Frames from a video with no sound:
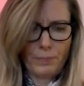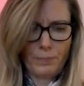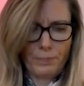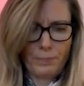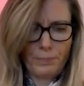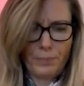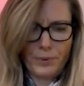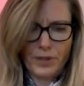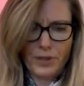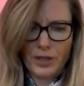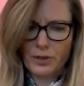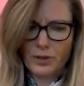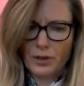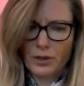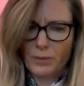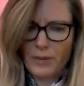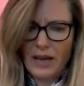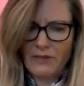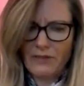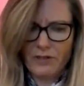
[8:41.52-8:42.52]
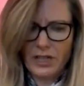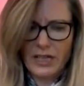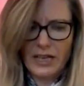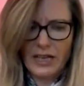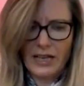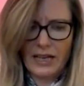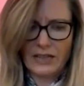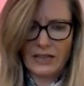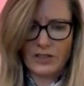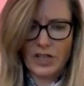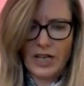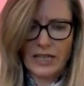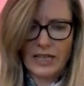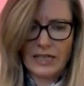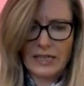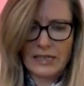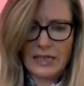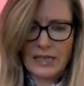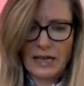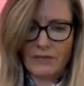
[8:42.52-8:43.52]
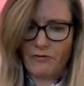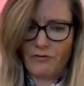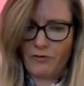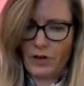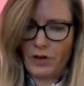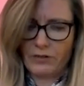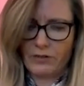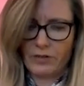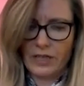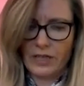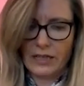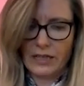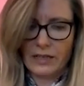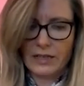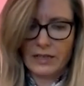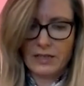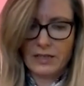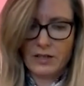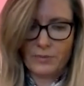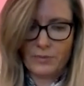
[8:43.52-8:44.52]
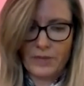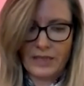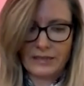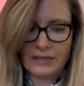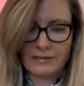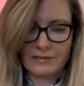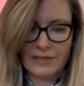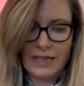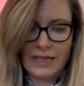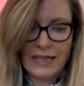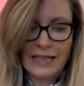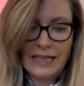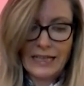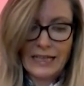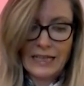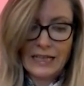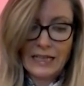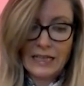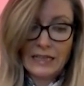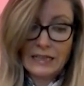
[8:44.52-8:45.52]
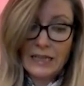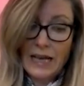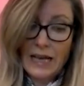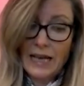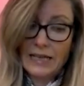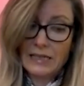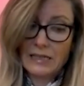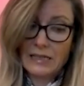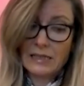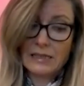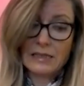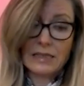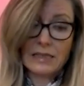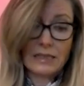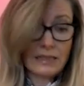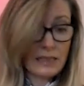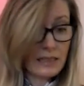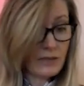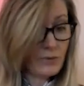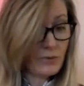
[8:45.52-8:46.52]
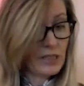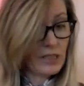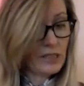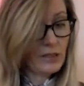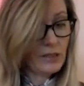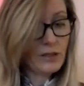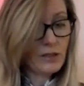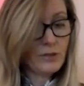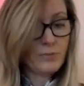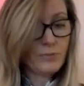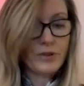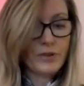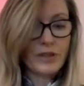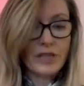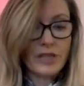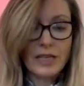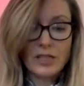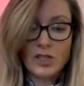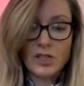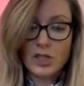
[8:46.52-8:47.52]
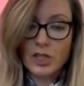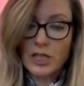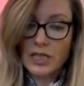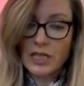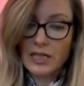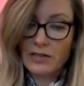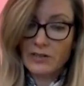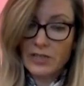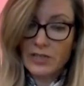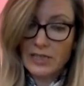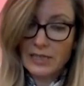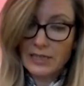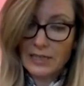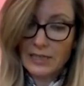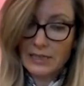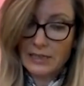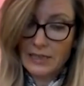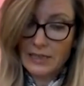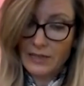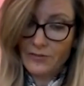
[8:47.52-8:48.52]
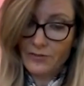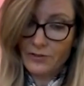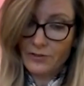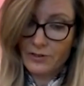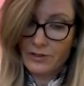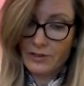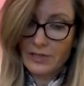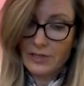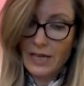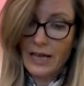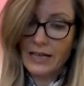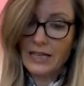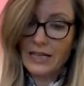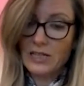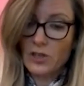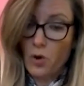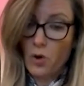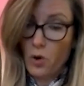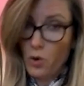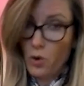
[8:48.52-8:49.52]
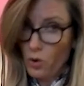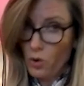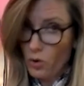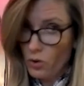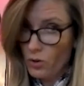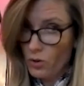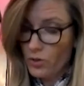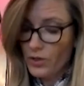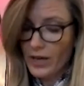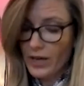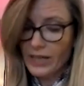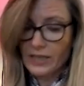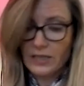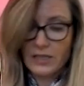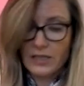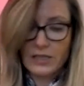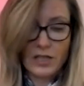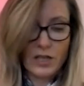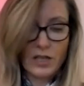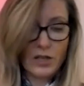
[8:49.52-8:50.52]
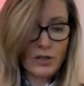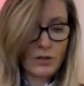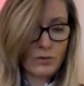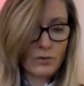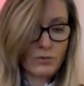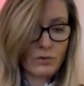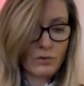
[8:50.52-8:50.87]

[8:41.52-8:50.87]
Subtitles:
But you come every year, Janie said, frowning at his comment. Yes, indeed we do, but this year it's a little different, and it's all thanks to you.